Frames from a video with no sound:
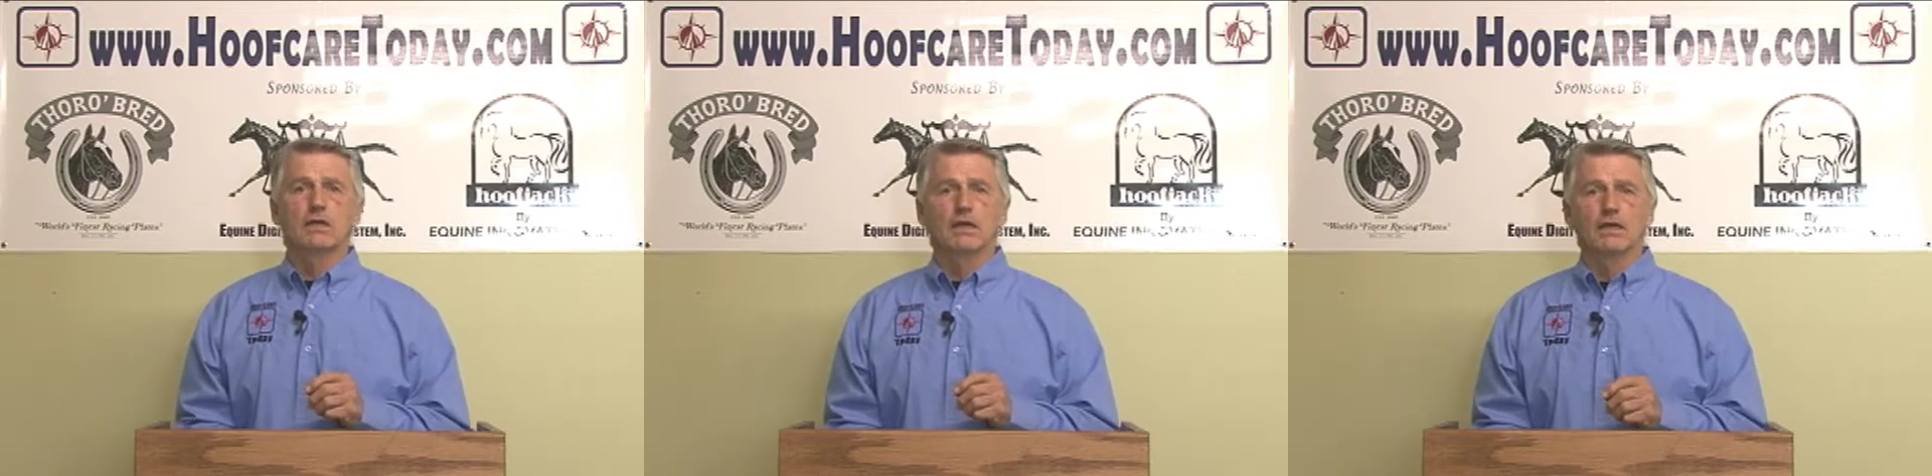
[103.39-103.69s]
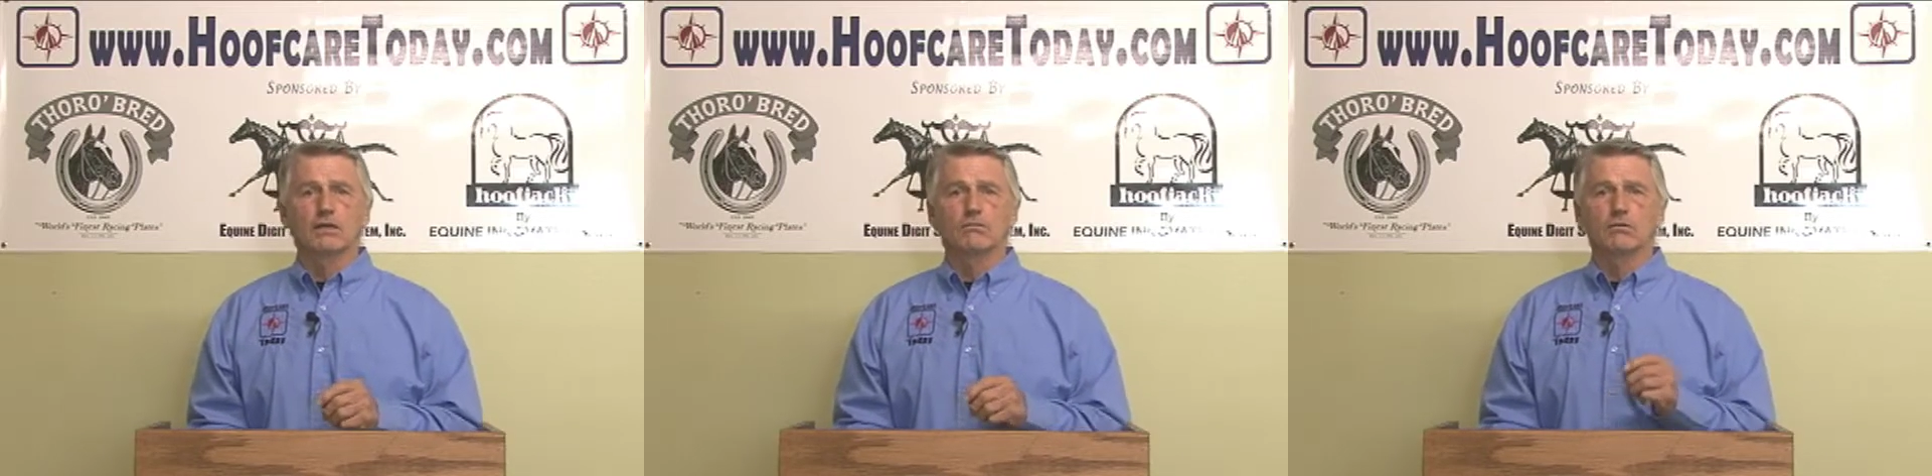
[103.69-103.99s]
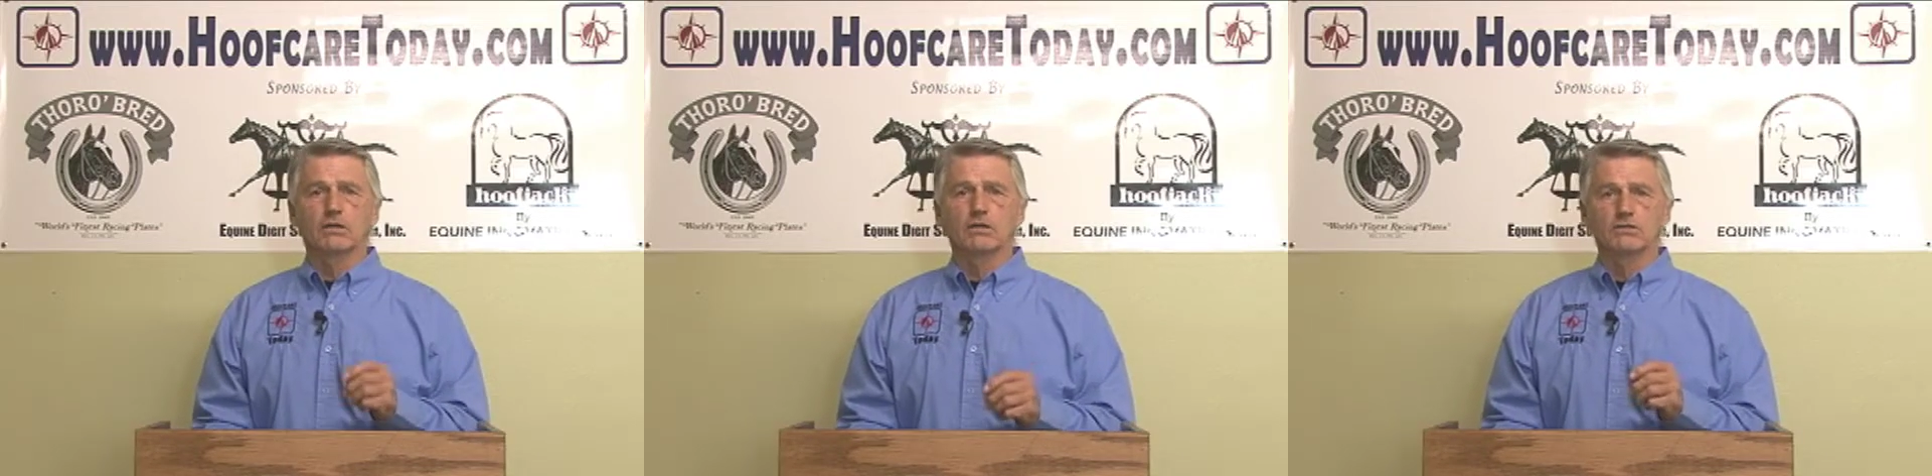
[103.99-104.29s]
and
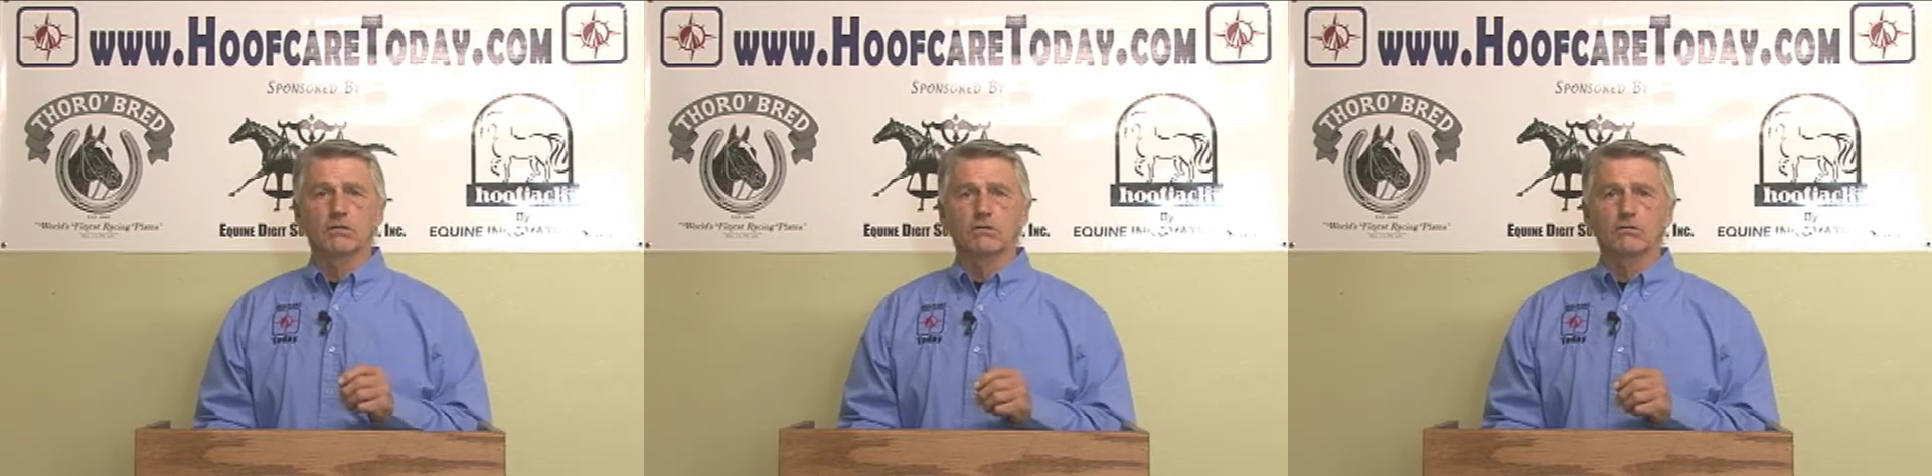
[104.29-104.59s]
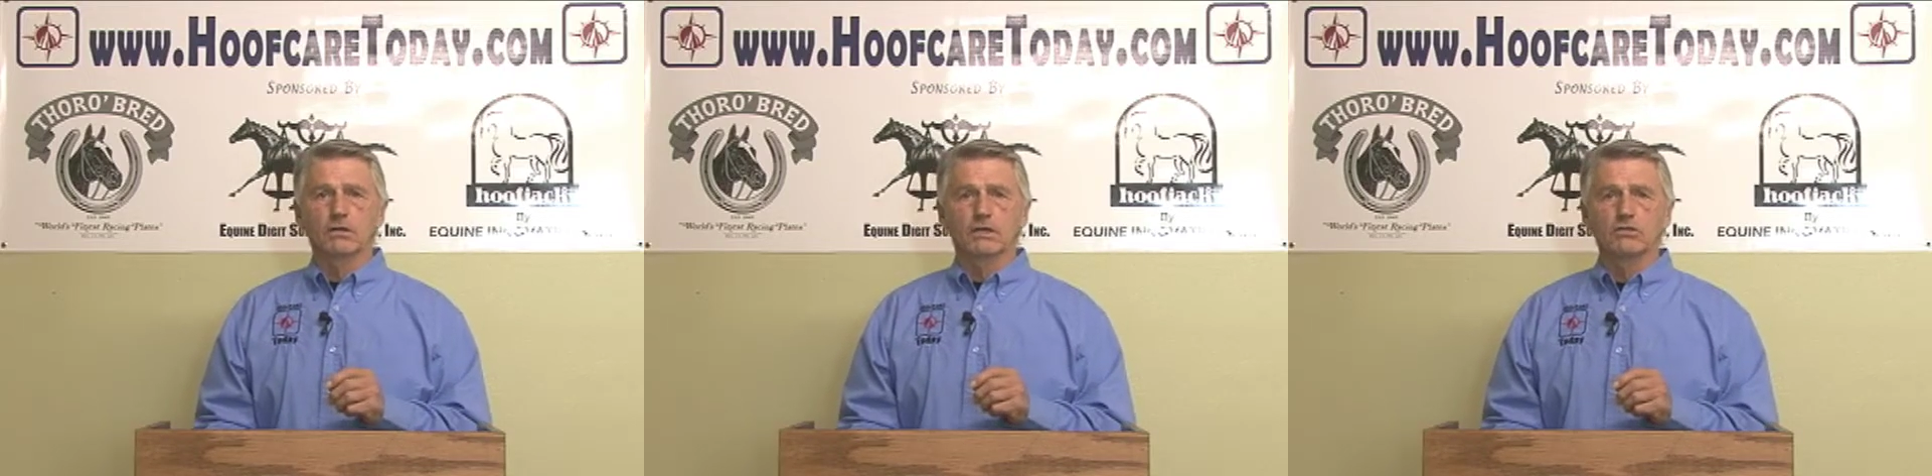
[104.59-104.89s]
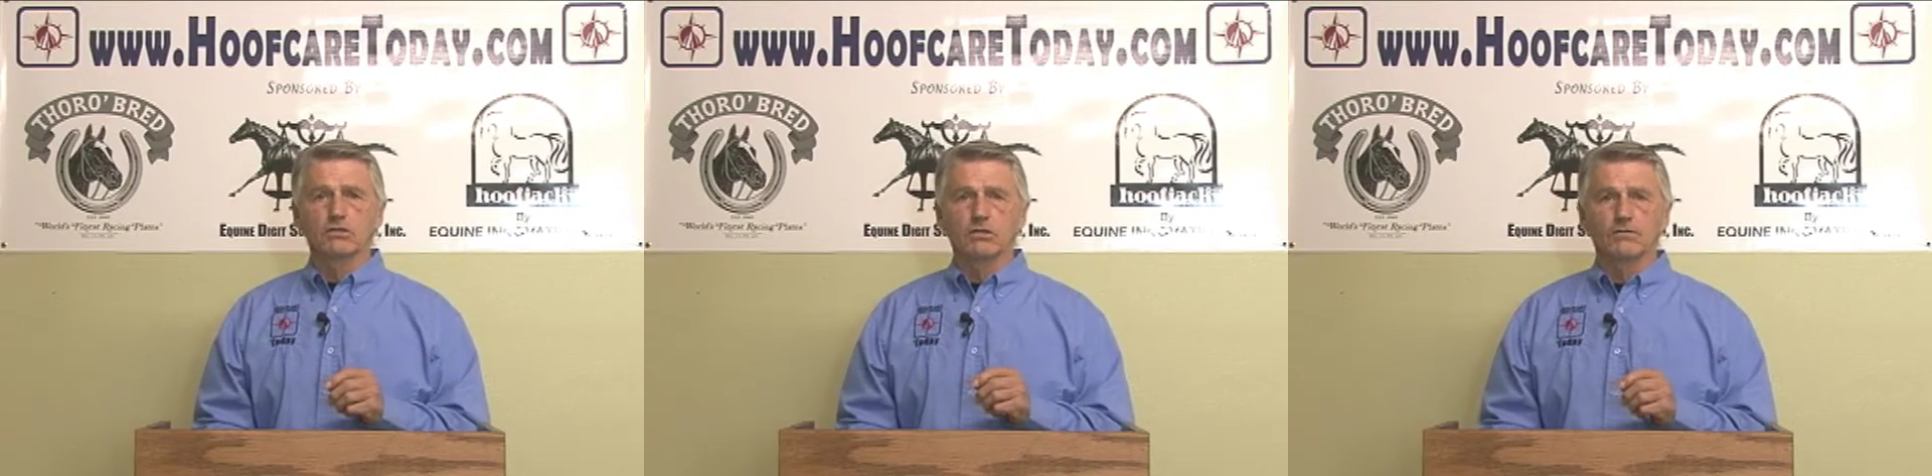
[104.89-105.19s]
what is the
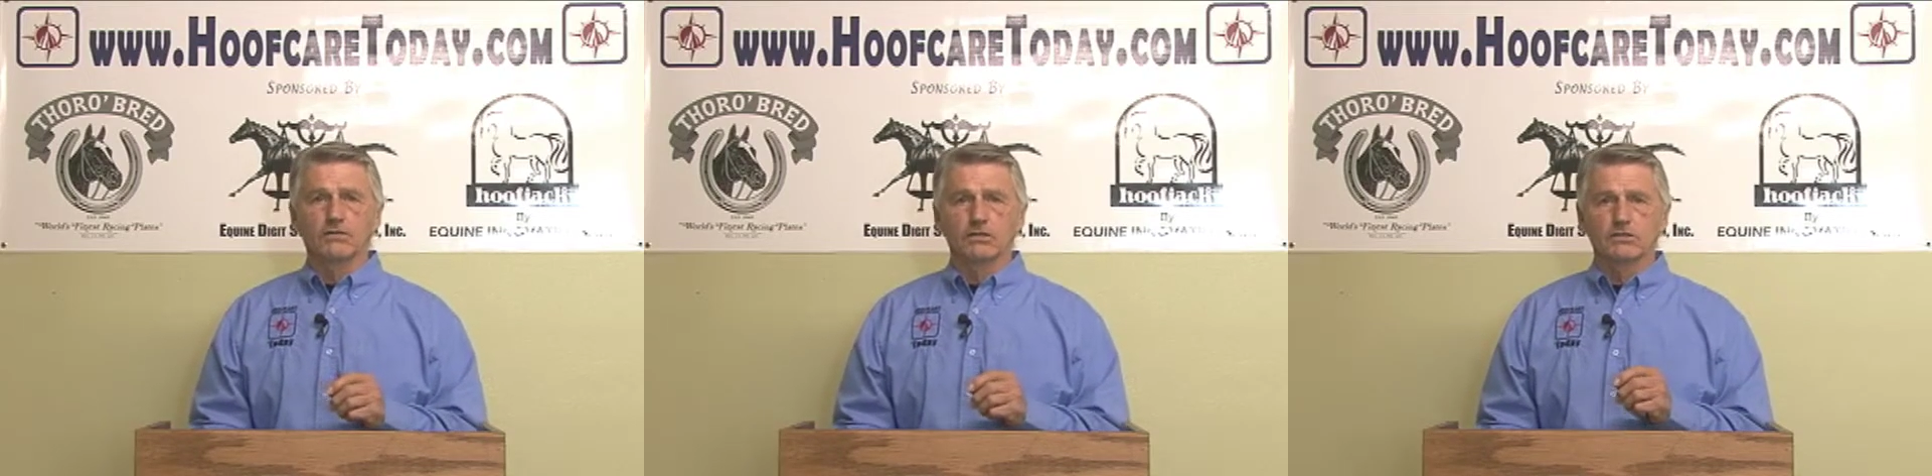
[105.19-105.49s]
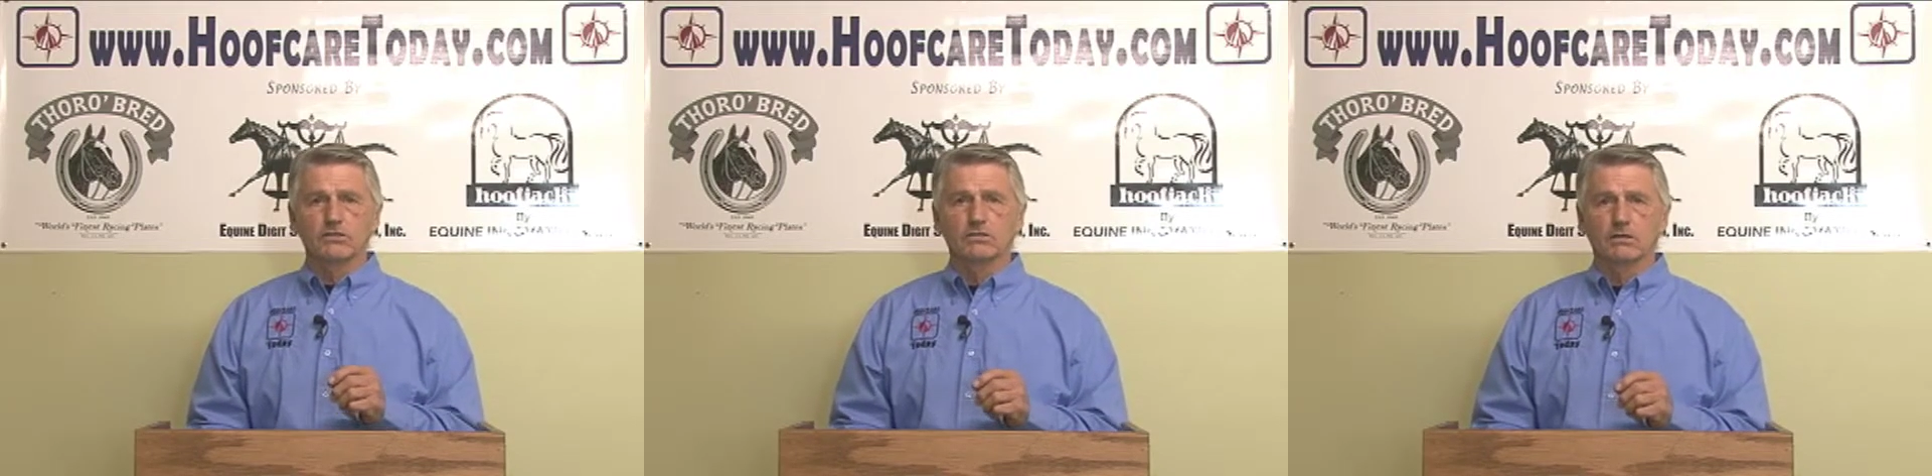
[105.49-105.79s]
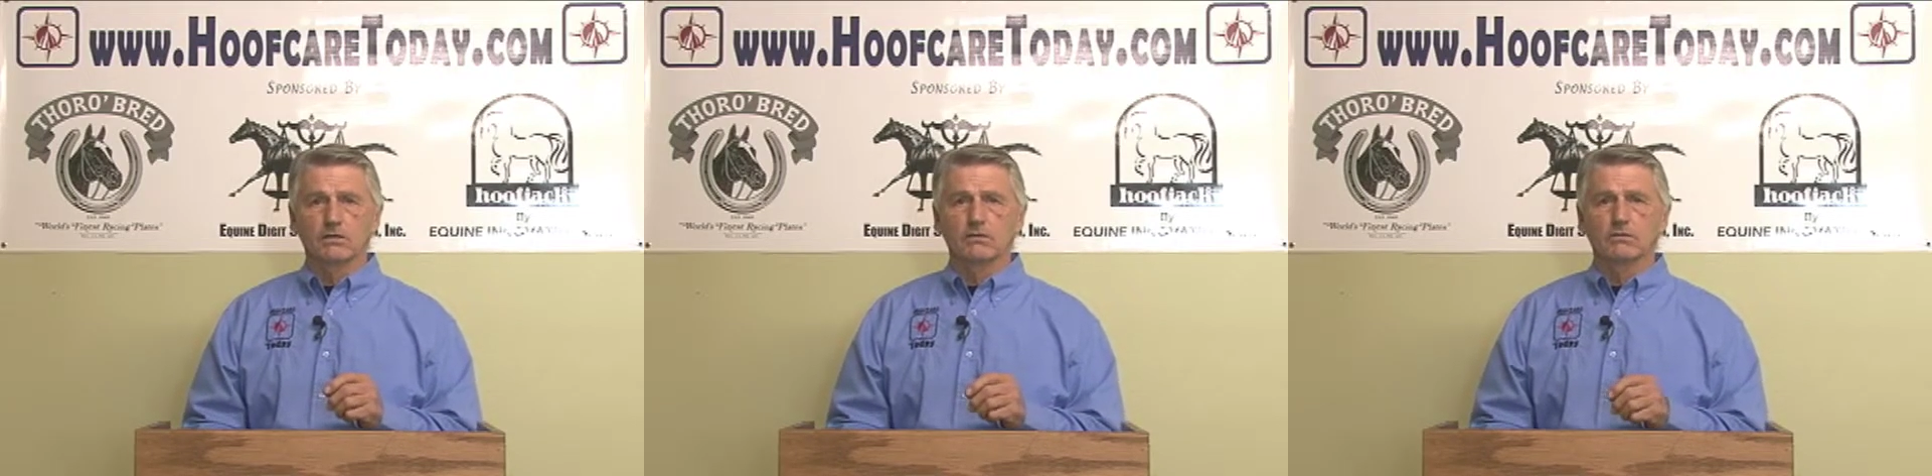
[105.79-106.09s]
creation of
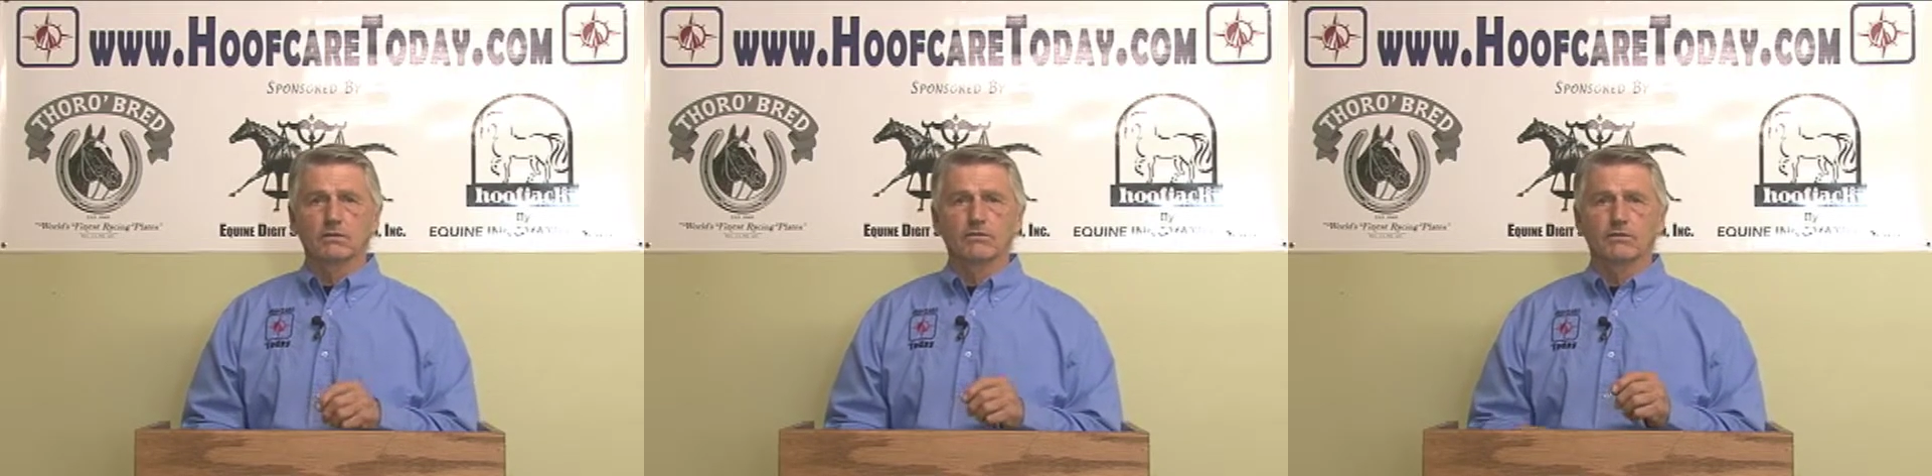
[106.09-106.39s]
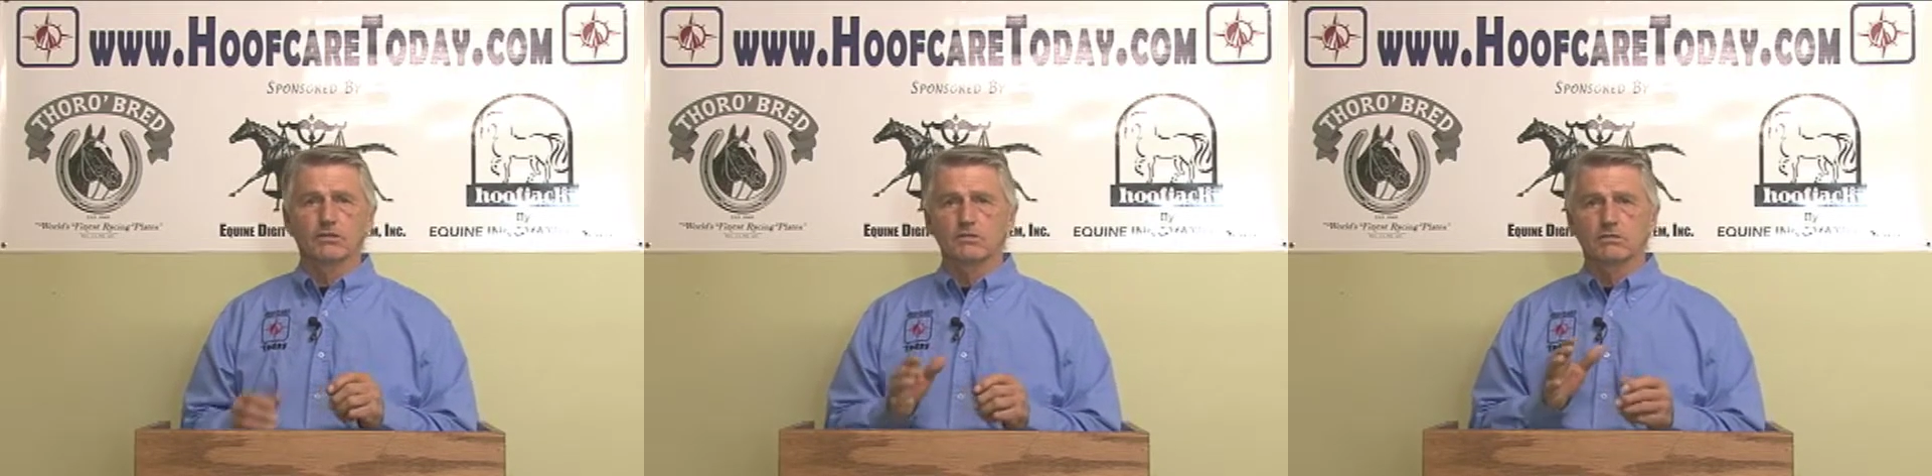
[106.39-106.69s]
this